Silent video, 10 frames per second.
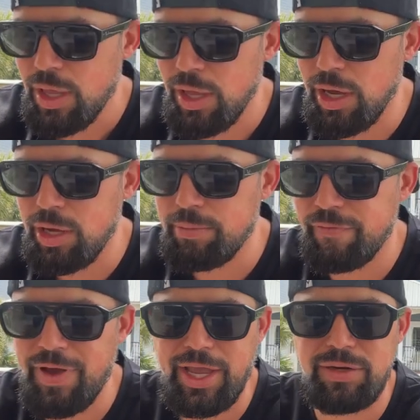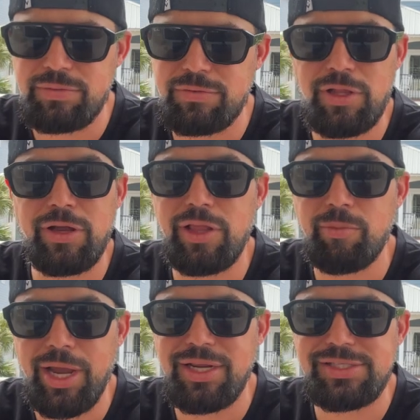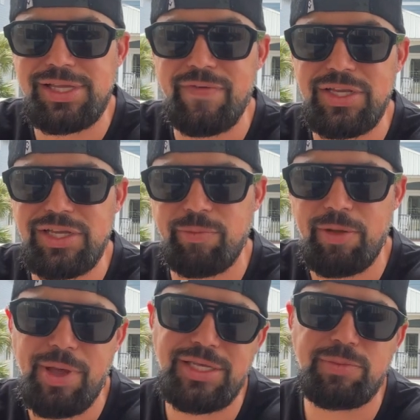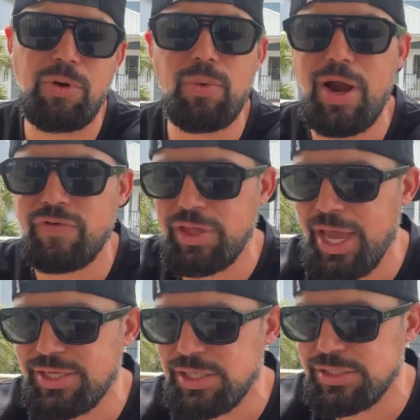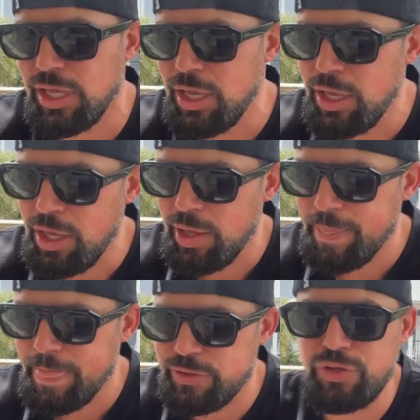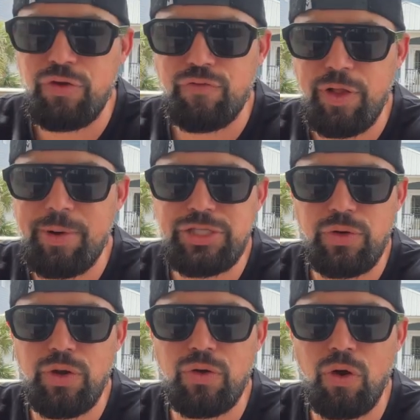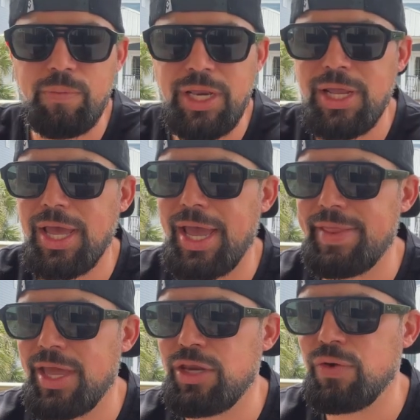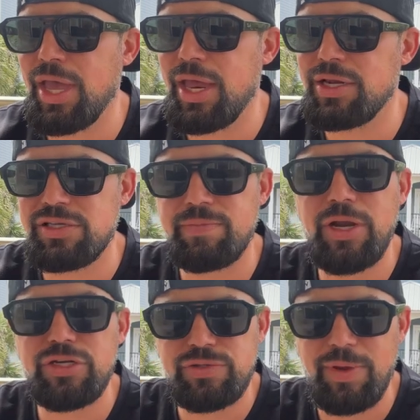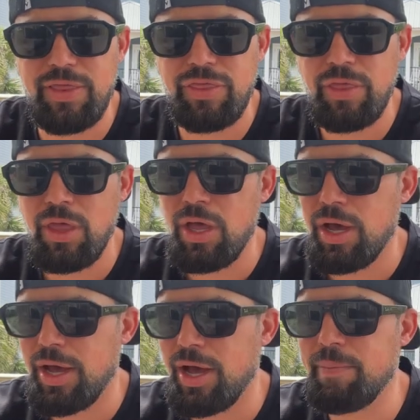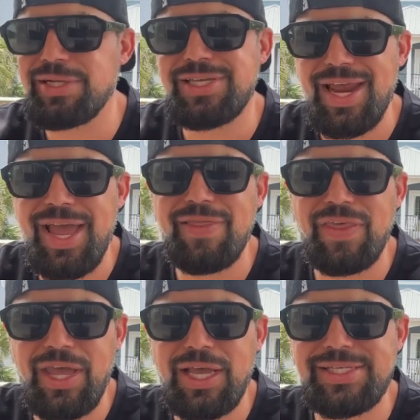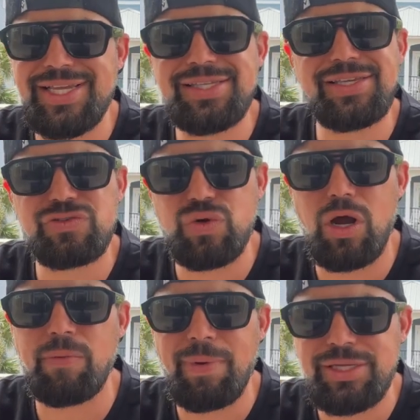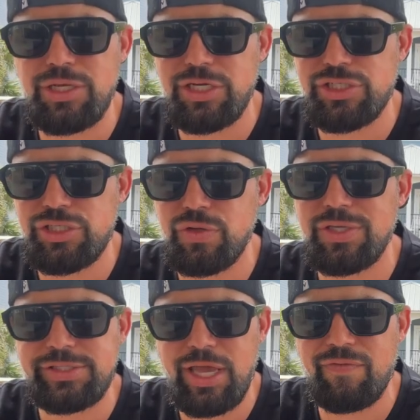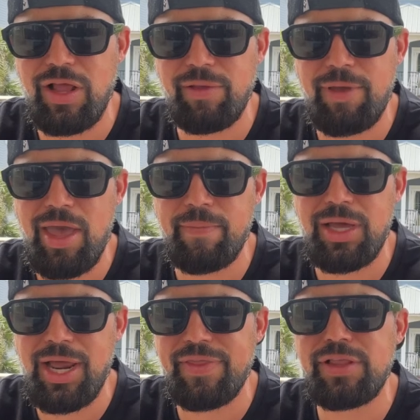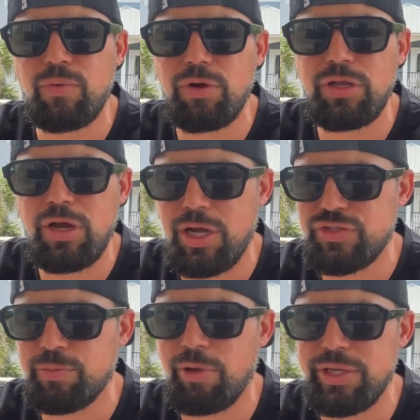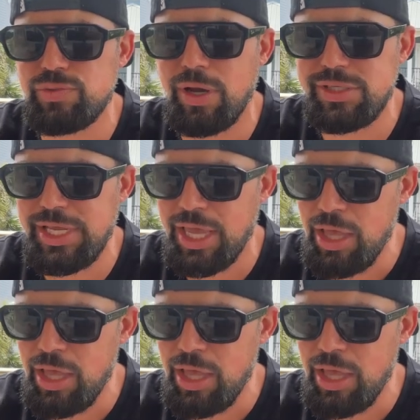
If I can clearly break into the 70s, that'd be amazing. But whatever the case is. So you flip Antonio Coleman, and then you get Zamir Smith. But today, I think, sends a strong message to the state of Alabama, and I think the world of college football as well, is like,